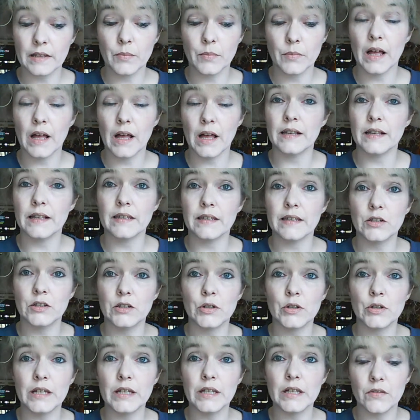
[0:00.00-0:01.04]
implies that
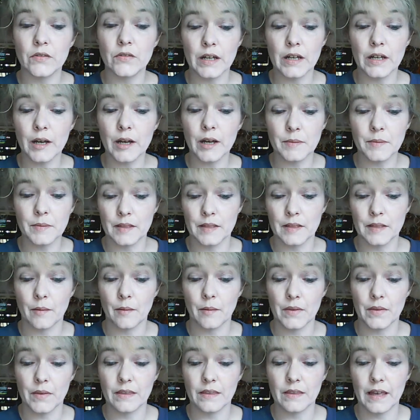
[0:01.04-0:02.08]
you're giving up
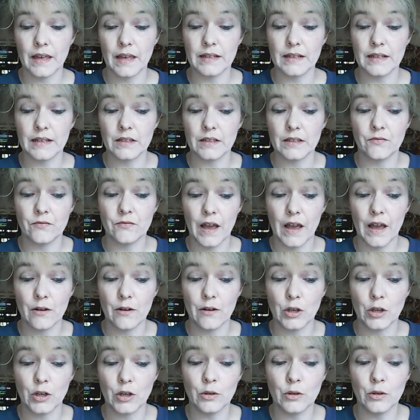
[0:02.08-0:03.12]
something that is of
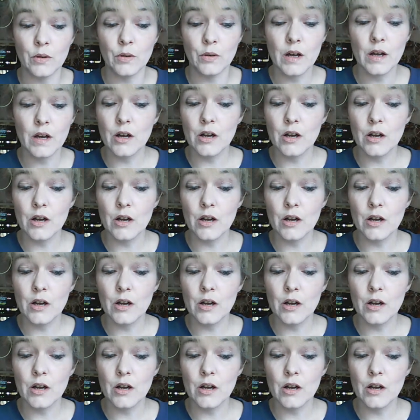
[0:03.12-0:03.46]
value